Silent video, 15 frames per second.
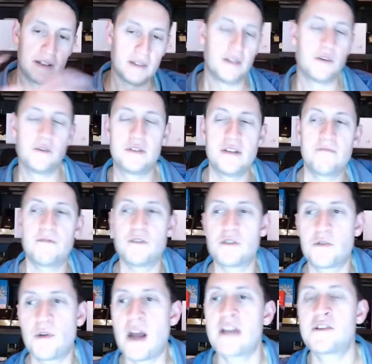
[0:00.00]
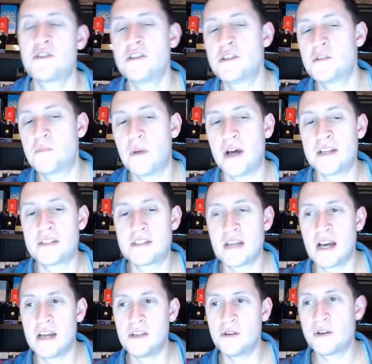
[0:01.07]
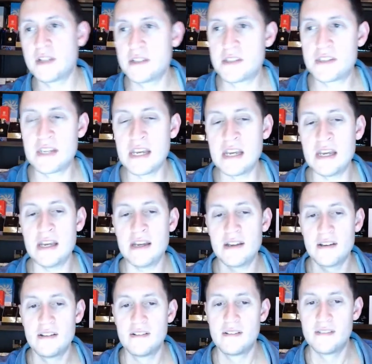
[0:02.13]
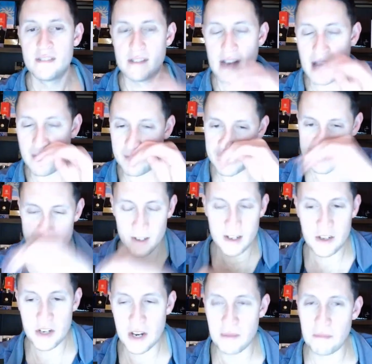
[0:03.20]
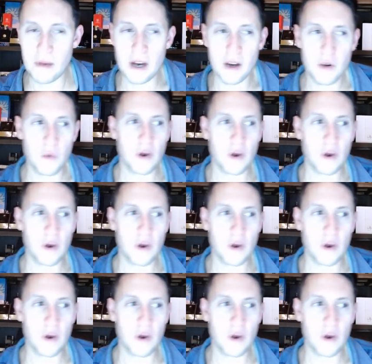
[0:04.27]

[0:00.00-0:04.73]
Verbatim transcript: a little different directions but uh, you can see obviously chipmunk